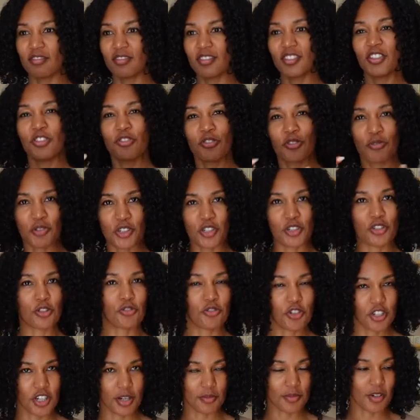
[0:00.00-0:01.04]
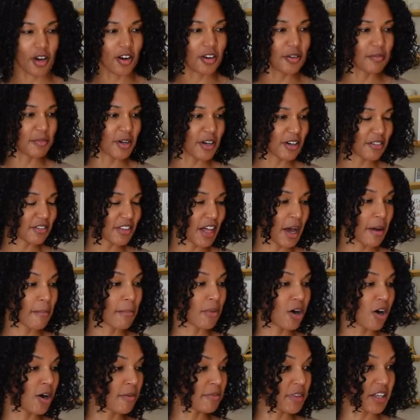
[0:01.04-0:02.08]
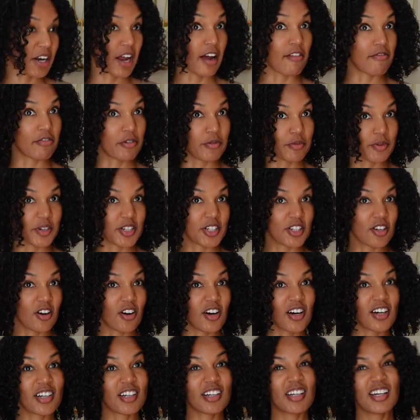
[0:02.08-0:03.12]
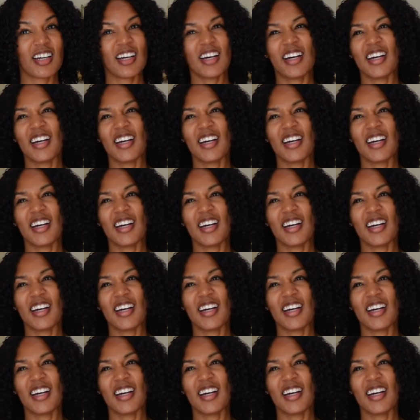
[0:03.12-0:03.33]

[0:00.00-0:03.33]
you know which lotion I'm talking about, that bomb that everyone's on.